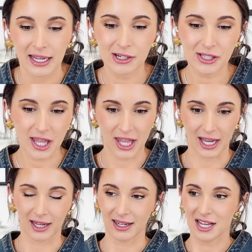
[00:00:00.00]
Here's the
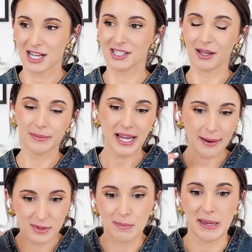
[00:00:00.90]
thing.
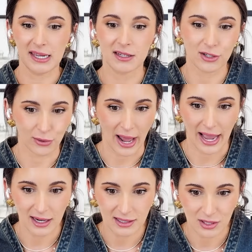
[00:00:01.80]
Sometimes being
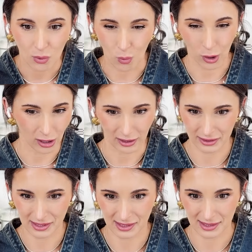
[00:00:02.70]
direct
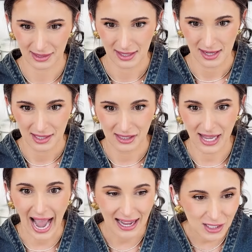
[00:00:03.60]
works.
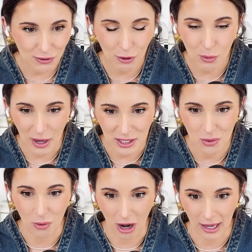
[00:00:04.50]
Ask for what
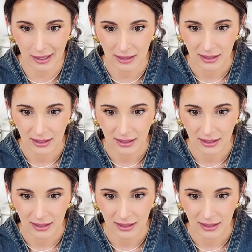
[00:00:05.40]
you want.